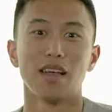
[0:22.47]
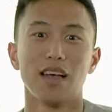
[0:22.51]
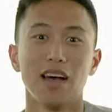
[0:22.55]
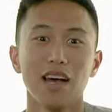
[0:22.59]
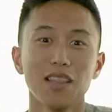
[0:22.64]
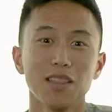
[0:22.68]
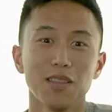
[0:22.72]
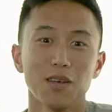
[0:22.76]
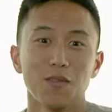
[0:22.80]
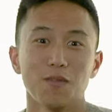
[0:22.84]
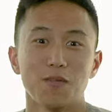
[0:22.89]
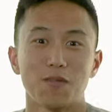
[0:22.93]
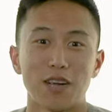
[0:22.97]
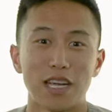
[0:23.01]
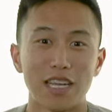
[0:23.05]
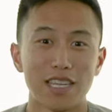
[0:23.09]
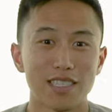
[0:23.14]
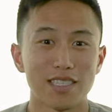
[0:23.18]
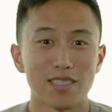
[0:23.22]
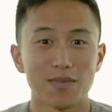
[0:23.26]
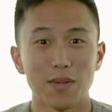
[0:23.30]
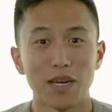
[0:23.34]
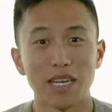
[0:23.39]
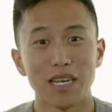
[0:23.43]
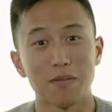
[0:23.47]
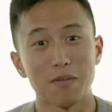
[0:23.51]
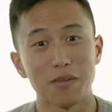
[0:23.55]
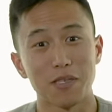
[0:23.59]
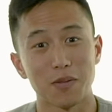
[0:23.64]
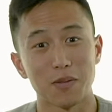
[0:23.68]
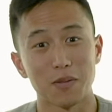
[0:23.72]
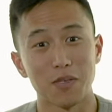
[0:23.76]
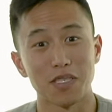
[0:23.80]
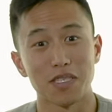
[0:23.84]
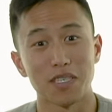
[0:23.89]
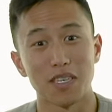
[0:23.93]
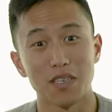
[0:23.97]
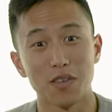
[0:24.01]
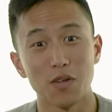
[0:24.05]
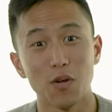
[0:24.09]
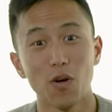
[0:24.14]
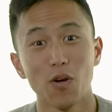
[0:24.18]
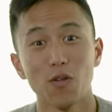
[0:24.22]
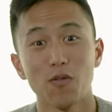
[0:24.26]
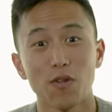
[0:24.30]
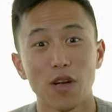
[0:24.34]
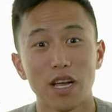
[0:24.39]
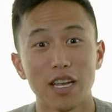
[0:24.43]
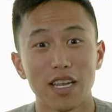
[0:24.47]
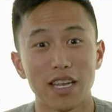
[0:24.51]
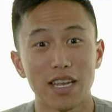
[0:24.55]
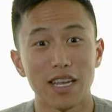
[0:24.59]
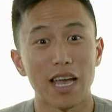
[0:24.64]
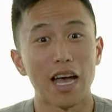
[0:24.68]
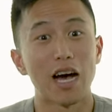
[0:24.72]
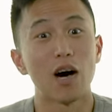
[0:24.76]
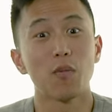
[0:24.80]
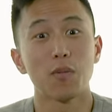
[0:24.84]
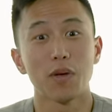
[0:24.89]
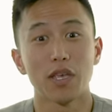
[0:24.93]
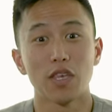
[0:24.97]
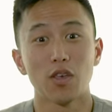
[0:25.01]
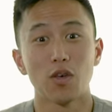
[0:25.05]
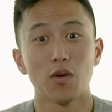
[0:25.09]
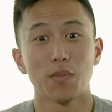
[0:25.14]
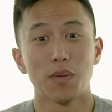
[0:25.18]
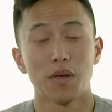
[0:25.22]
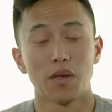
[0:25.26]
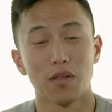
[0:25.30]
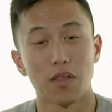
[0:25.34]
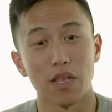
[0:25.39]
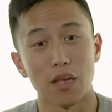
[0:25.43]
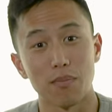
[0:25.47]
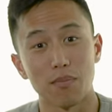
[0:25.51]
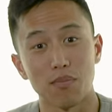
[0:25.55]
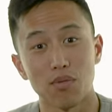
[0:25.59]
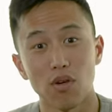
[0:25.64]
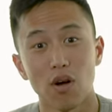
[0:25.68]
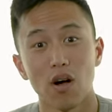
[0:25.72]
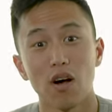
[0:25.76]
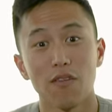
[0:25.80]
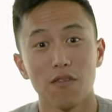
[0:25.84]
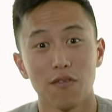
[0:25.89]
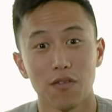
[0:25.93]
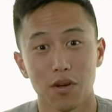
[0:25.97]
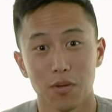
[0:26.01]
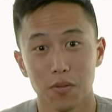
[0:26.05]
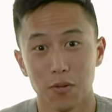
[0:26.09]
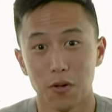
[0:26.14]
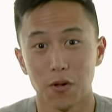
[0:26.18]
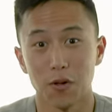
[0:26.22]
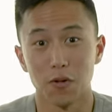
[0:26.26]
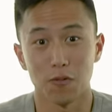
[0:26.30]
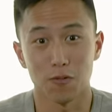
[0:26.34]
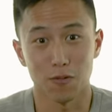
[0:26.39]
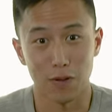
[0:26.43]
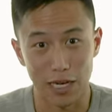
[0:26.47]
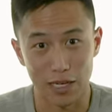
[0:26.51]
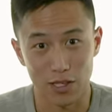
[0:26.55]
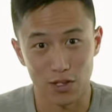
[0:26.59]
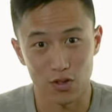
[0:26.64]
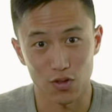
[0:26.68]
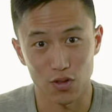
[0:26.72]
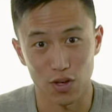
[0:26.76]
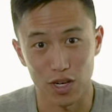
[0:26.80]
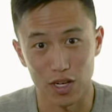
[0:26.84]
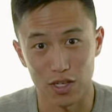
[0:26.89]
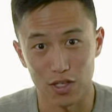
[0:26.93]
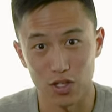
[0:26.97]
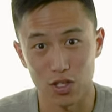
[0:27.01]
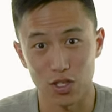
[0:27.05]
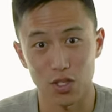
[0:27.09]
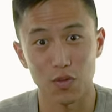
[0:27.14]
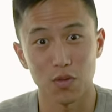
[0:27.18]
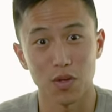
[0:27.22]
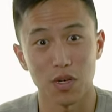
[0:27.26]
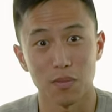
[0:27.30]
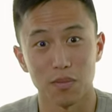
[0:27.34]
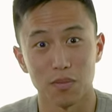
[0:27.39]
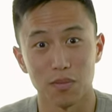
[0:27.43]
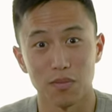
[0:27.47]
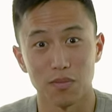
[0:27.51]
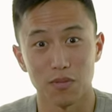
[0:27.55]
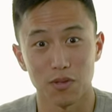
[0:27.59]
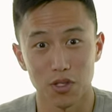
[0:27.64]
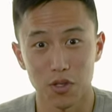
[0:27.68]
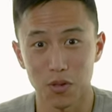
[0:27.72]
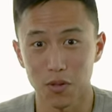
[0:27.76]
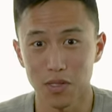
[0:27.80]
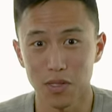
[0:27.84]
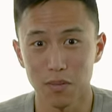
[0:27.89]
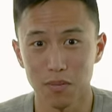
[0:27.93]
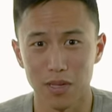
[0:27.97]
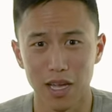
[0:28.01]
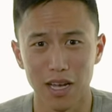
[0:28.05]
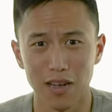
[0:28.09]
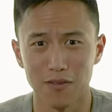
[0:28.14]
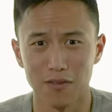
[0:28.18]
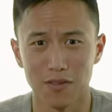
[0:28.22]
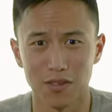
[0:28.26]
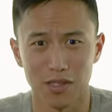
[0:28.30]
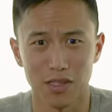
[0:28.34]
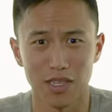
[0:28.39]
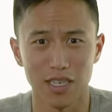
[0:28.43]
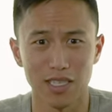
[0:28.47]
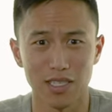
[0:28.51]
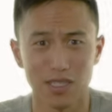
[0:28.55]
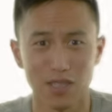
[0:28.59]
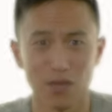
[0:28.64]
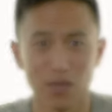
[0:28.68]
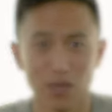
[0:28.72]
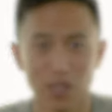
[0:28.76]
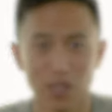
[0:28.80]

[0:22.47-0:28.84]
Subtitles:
Hello friends, my name is Wilson, your friend in helping you build a profitable restaurant. Just want to show some love to these two